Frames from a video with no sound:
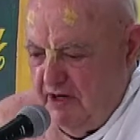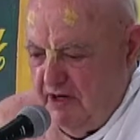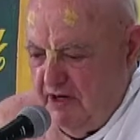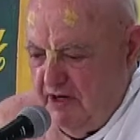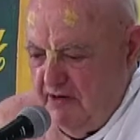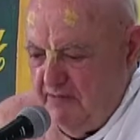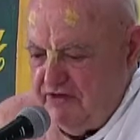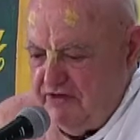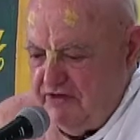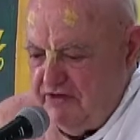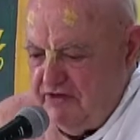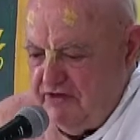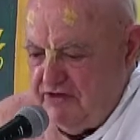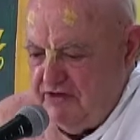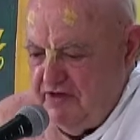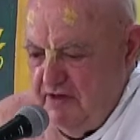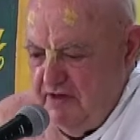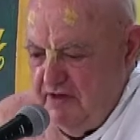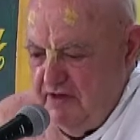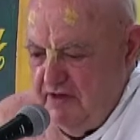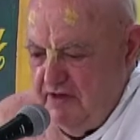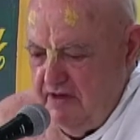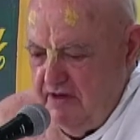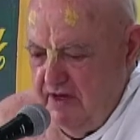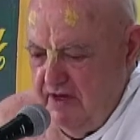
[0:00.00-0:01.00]
So
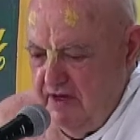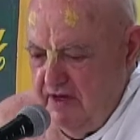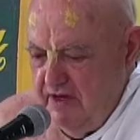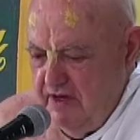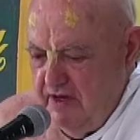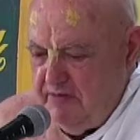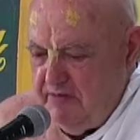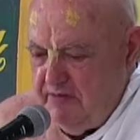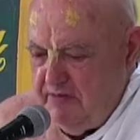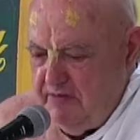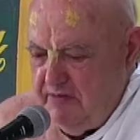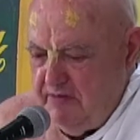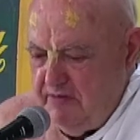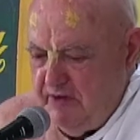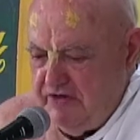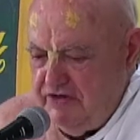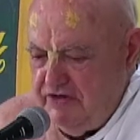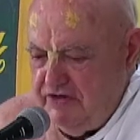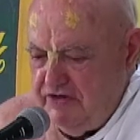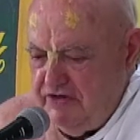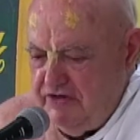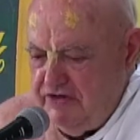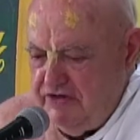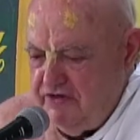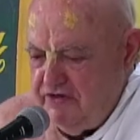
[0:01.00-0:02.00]
Prabhupada's
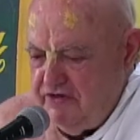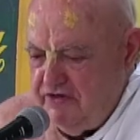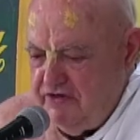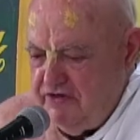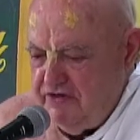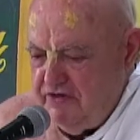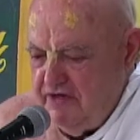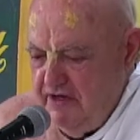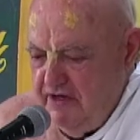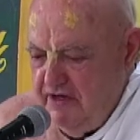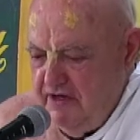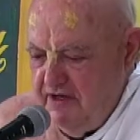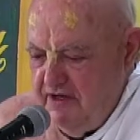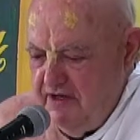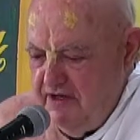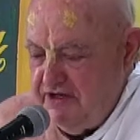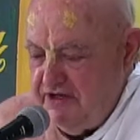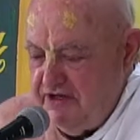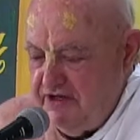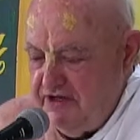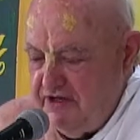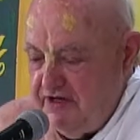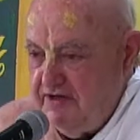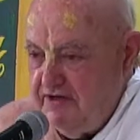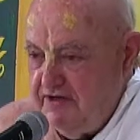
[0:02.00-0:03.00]
expectations
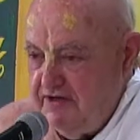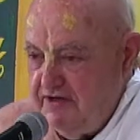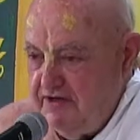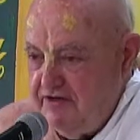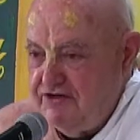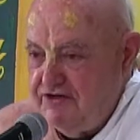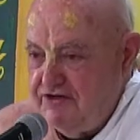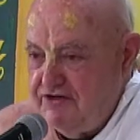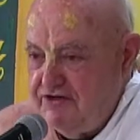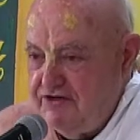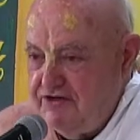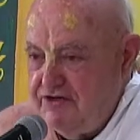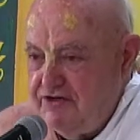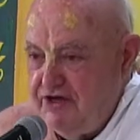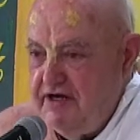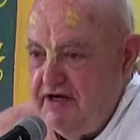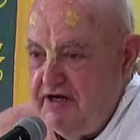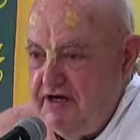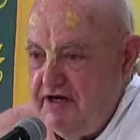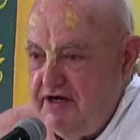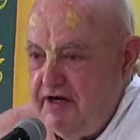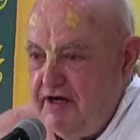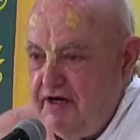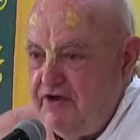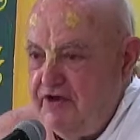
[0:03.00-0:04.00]
he said it's
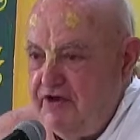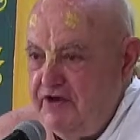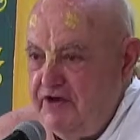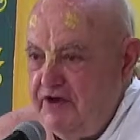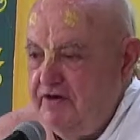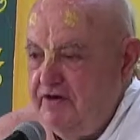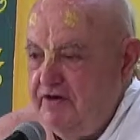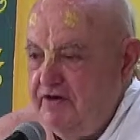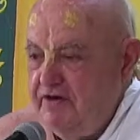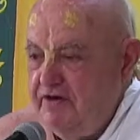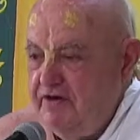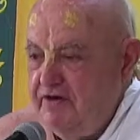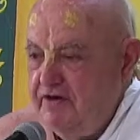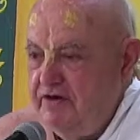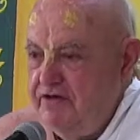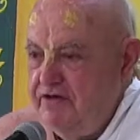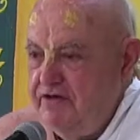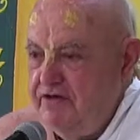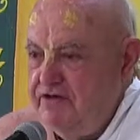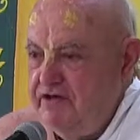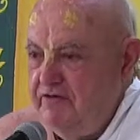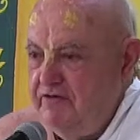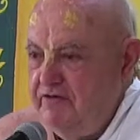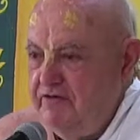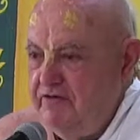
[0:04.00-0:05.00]
exceeding anything I could
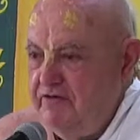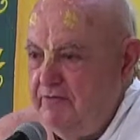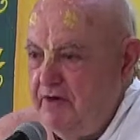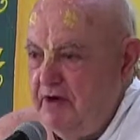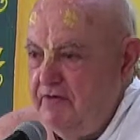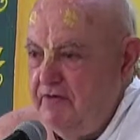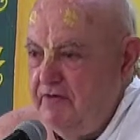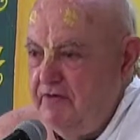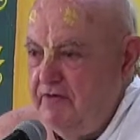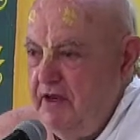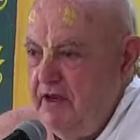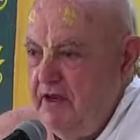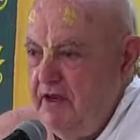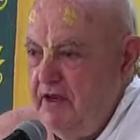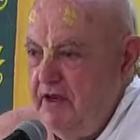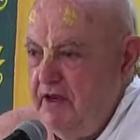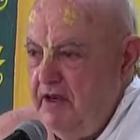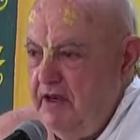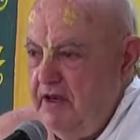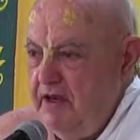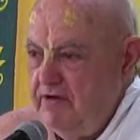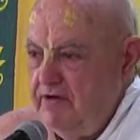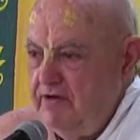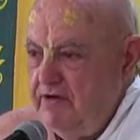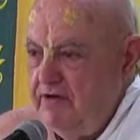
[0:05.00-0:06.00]
have conceived about.
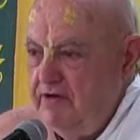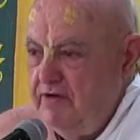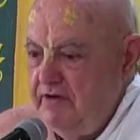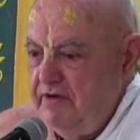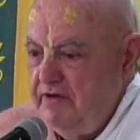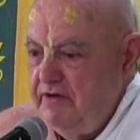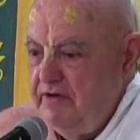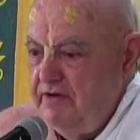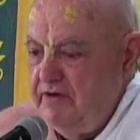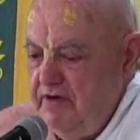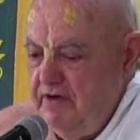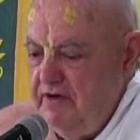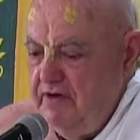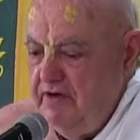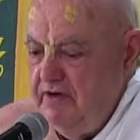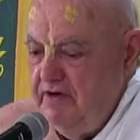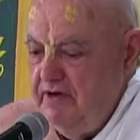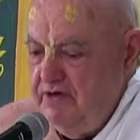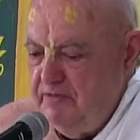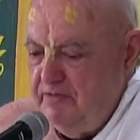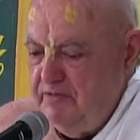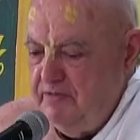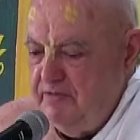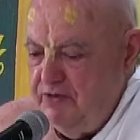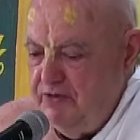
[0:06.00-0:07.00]
So the
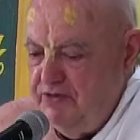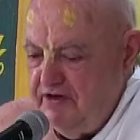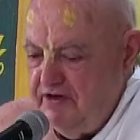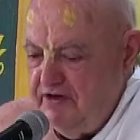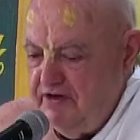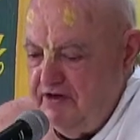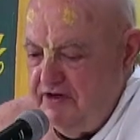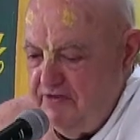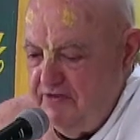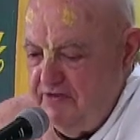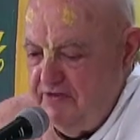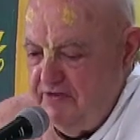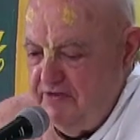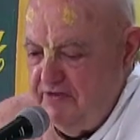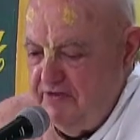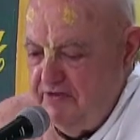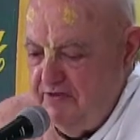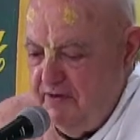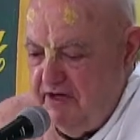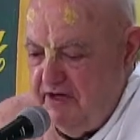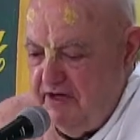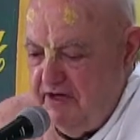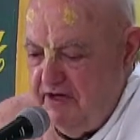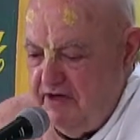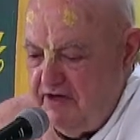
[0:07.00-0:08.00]
distribution
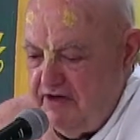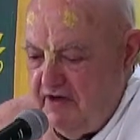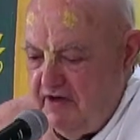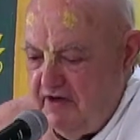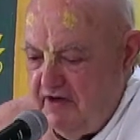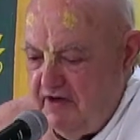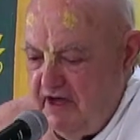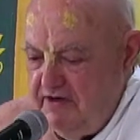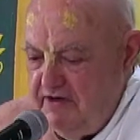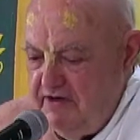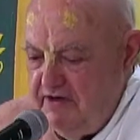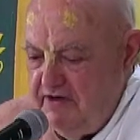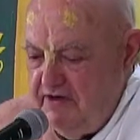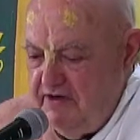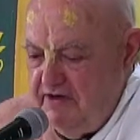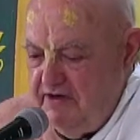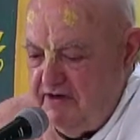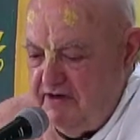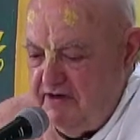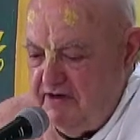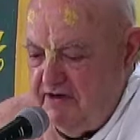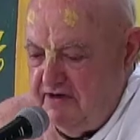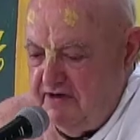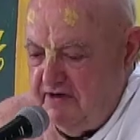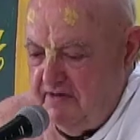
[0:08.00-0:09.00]
went into high
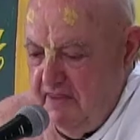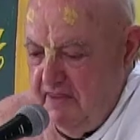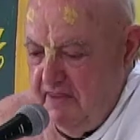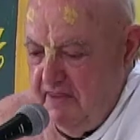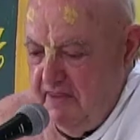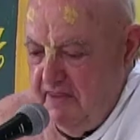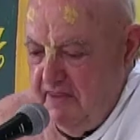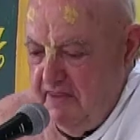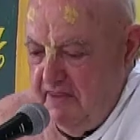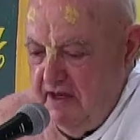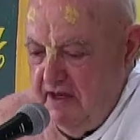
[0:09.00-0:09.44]
gear.